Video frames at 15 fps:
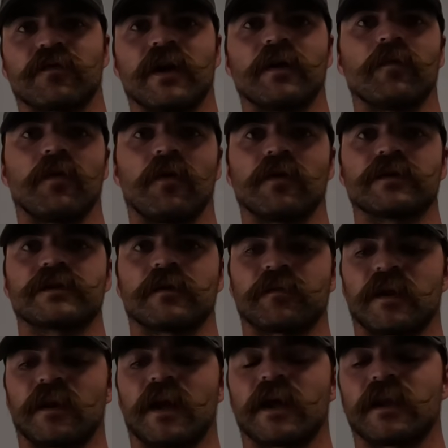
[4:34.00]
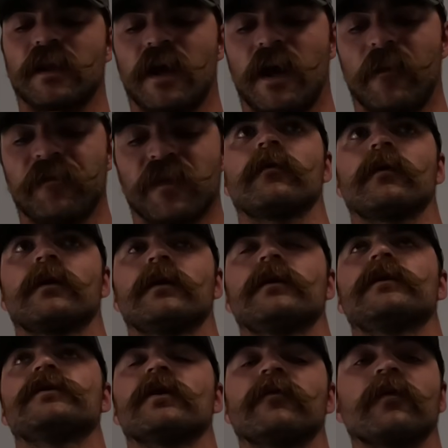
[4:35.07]
Red Bull or something like that.
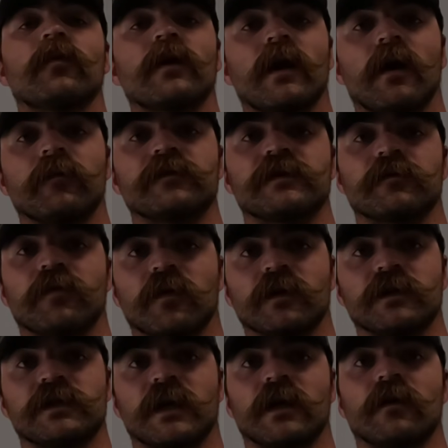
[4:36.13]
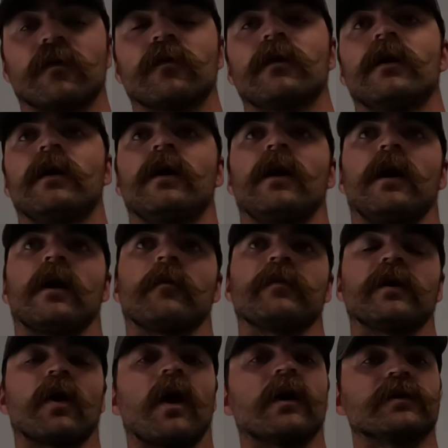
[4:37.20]
So if you want to help support the channel,
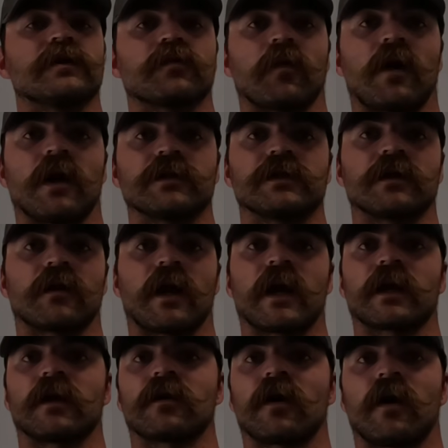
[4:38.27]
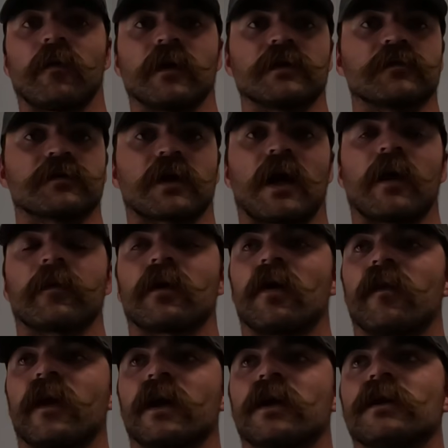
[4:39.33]
beyond just watching, liking, commenting, subscribing,
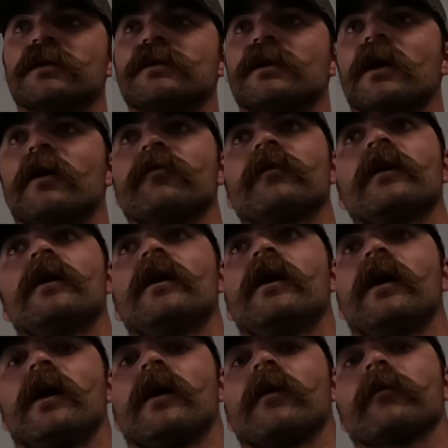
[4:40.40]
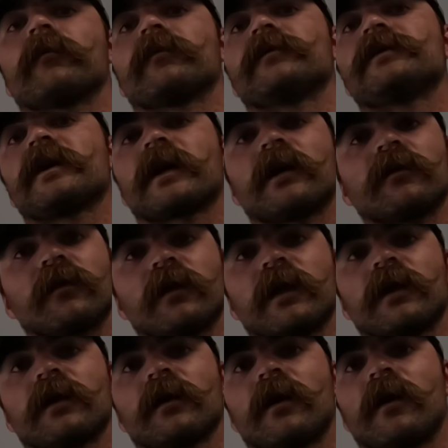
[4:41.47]
all that good stuff, check out the
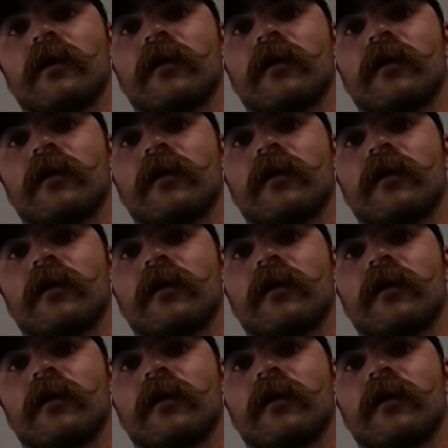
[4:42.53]
link